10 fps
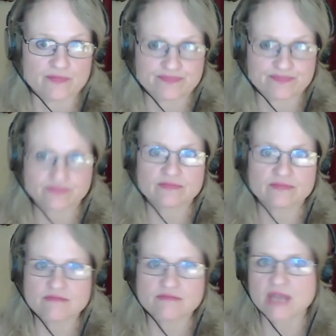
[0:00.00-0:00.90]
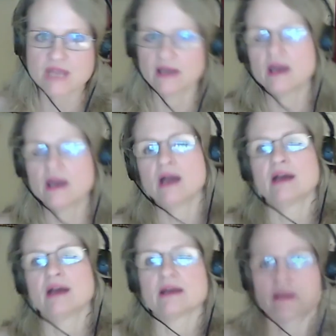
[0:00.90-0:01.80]
Gotcha. Push forward
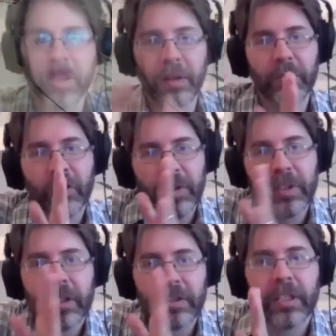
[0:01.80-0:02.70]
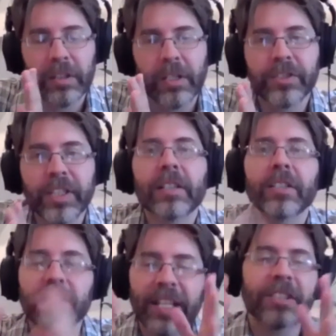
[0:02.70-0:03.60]
and uh, you know, say,
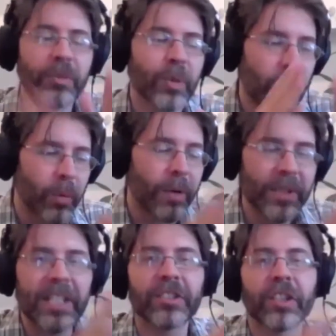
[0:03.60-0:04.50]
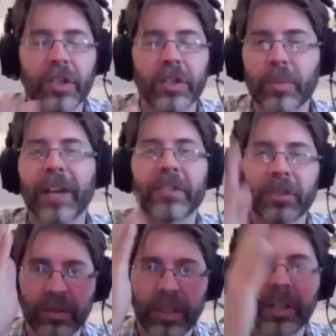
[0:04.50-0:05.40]
listen, yes, we know what we need to do. We have to
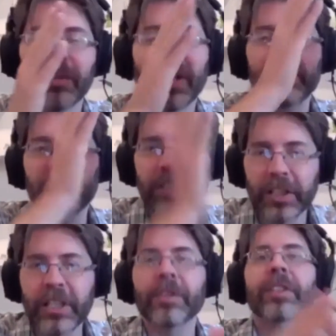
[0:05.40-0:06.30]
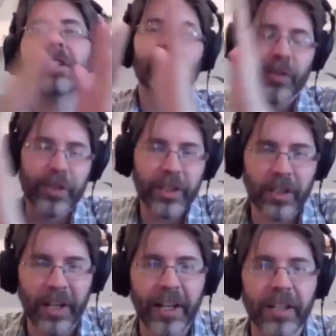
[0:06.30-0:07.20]
do. Yeah. We have to deliver this for the
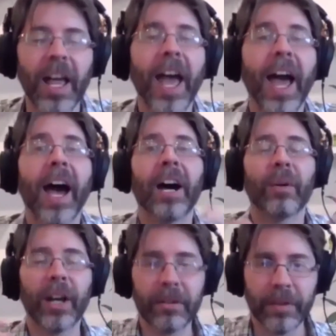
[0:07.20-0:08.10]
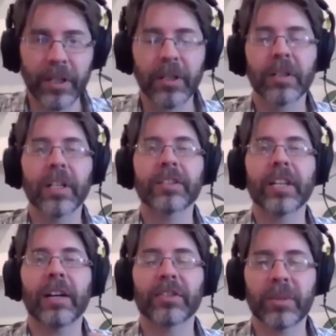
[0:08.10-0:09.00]
yes. client. However, let's
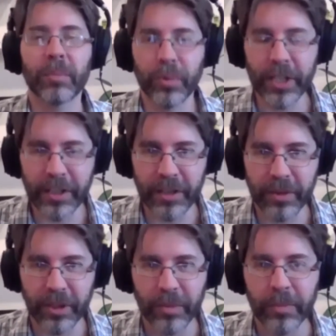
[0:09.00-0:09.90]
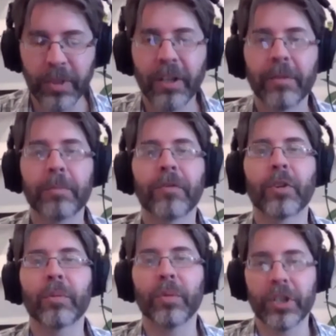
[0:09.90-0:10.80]
have some breathing room yeah.
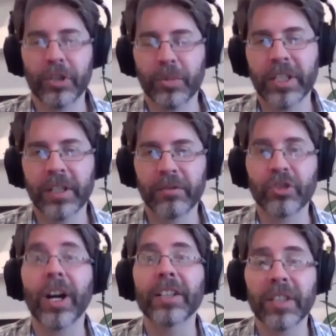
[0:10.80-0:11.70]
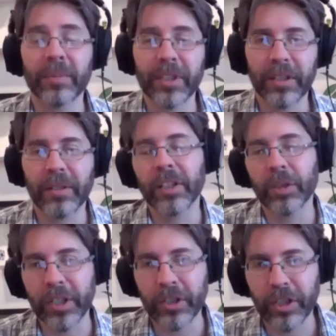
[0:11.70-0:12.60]
from which we can try something a little
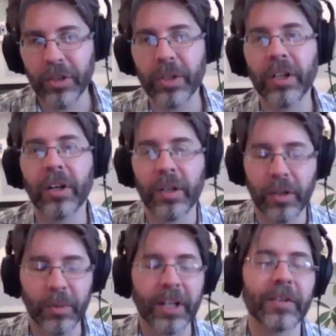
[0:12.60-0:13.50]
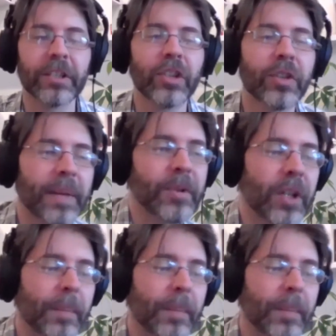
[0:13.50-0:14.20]
bit newer or, or whatever it is. Okay, cool.